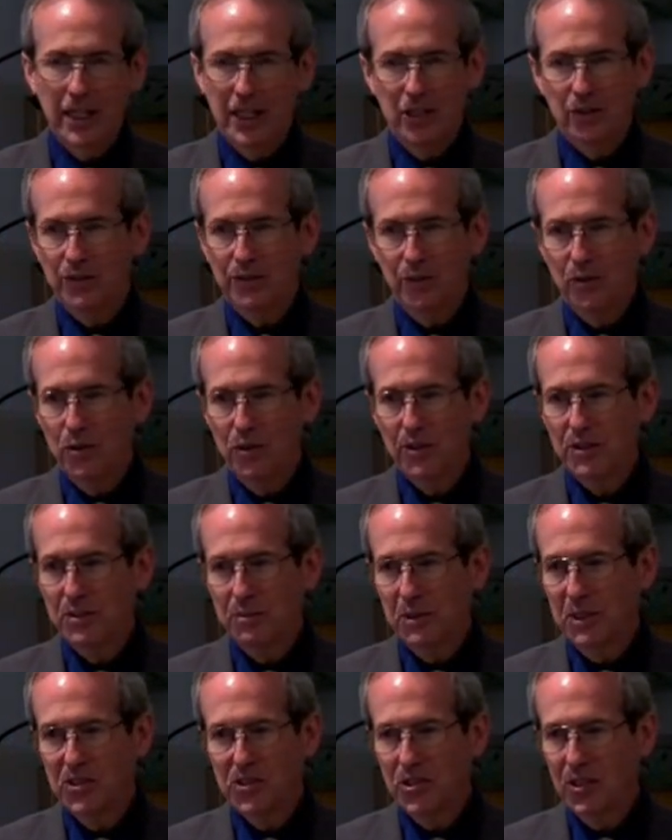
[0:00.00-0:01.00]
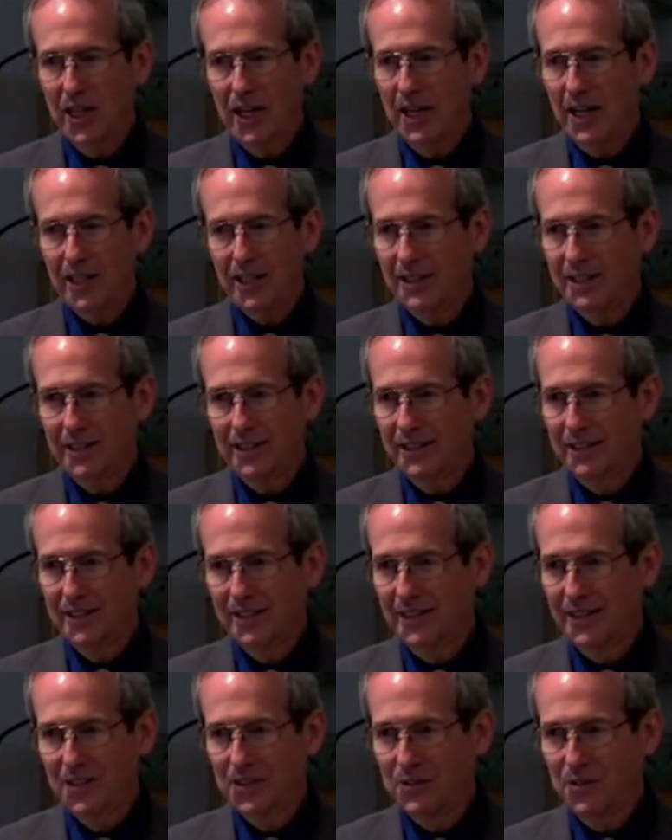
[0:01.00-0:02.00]
afford to be slack
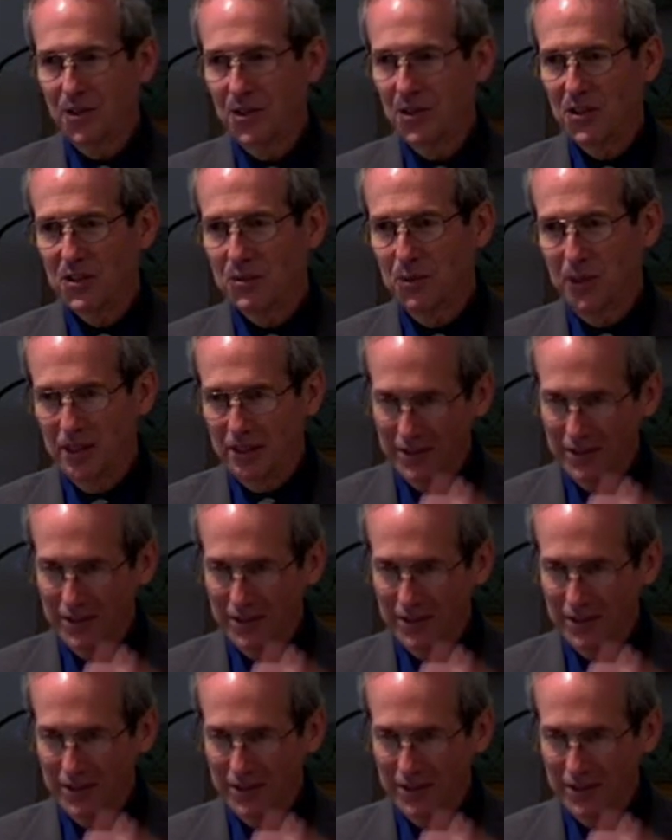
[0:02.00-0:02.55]
as far as what,